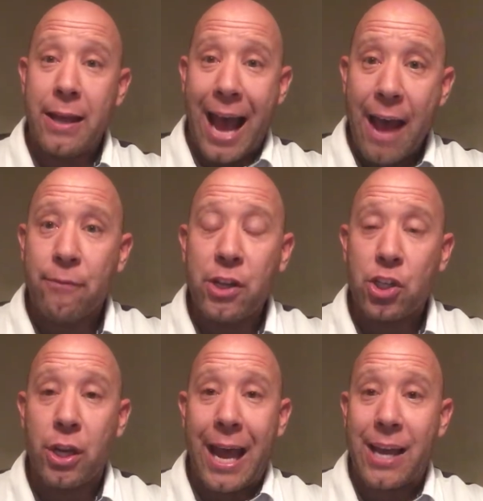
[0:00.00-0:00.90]
have
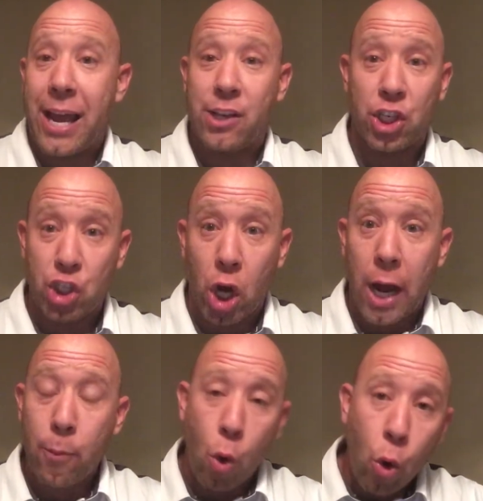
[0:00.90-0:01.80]
this as a
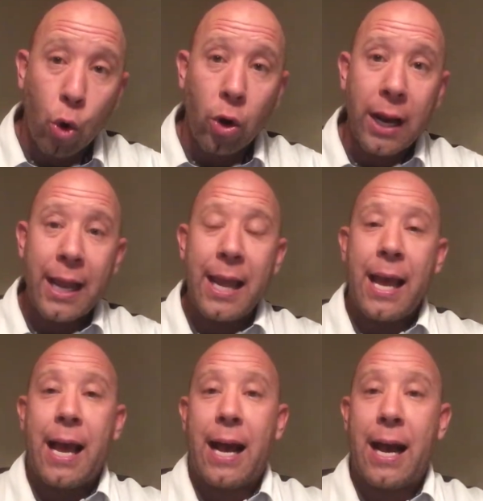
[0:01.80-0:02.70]
job, or
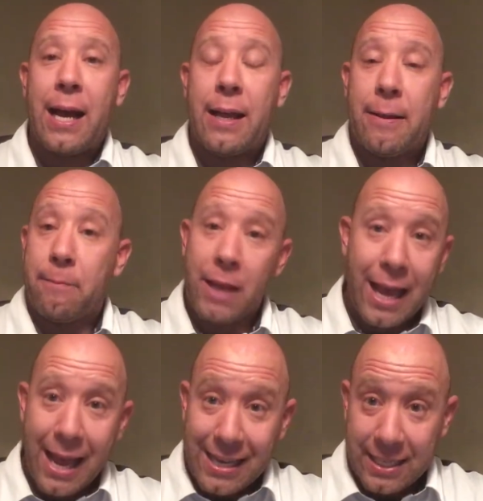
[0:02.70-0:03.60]

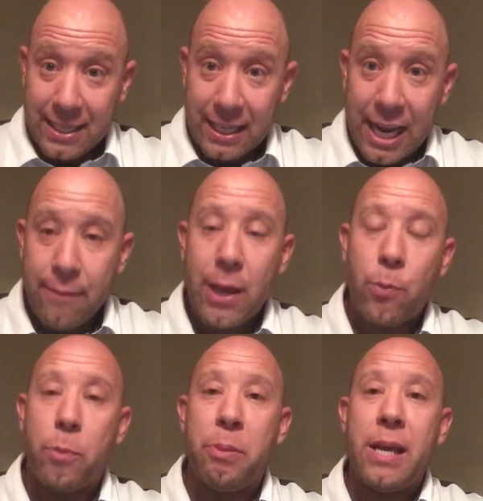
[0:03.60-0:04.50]
as a slave,
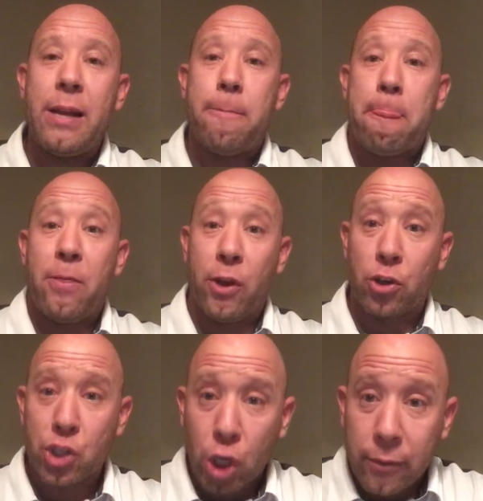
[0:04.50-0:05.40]
it would be
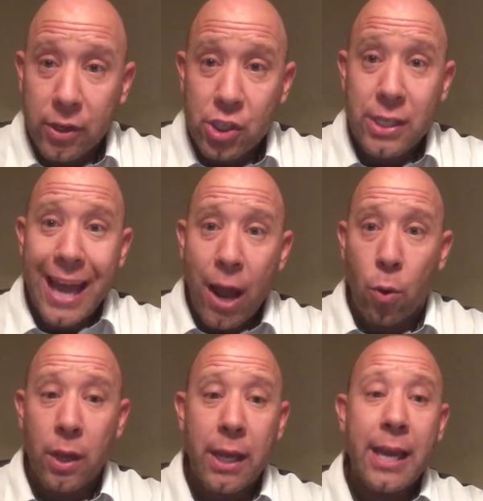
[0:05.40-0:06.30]
their service. Now,
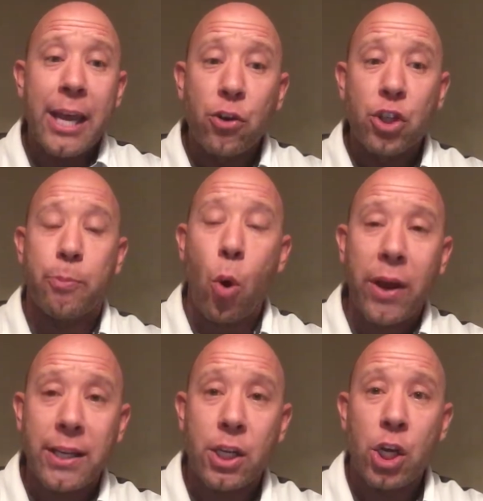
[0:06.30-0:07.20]
here's the
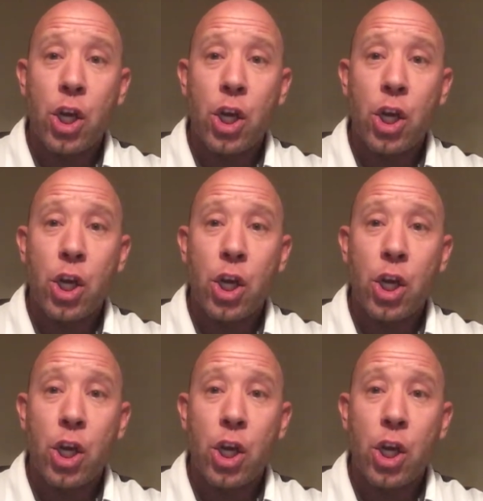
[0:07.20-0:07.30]
point.